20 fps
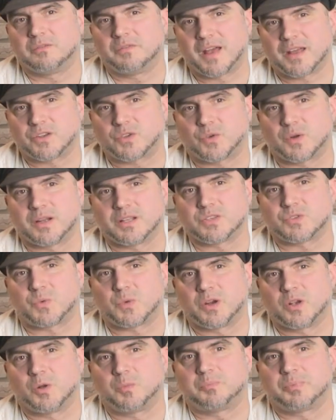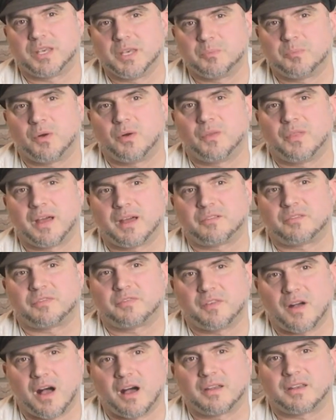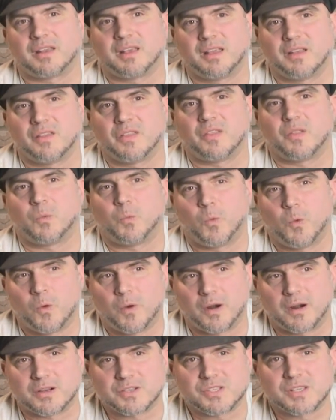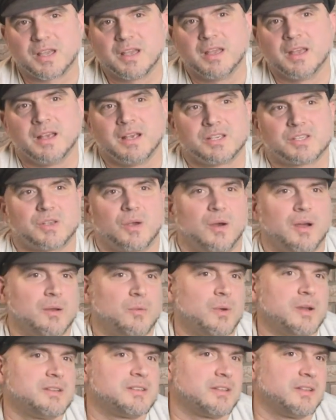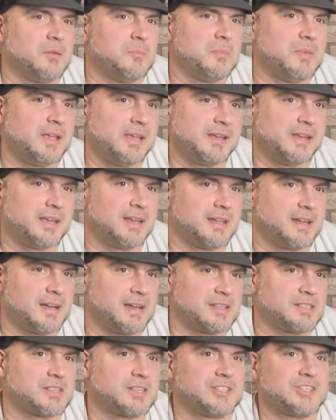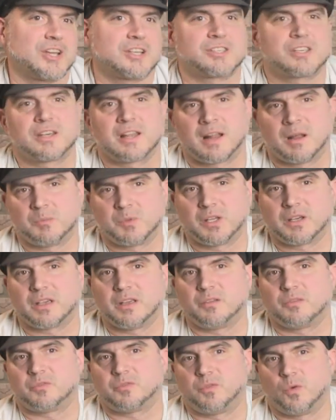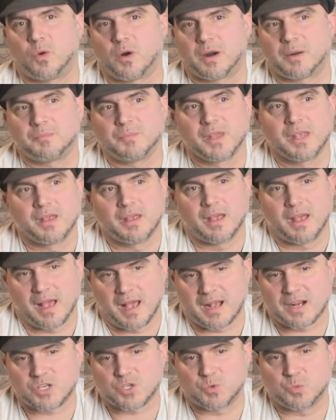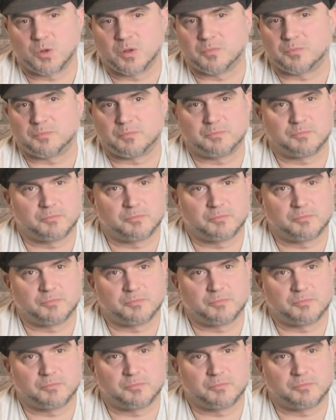veterans, real people that fought in the wars. So I went to the media and I suggested that I'm looking for actual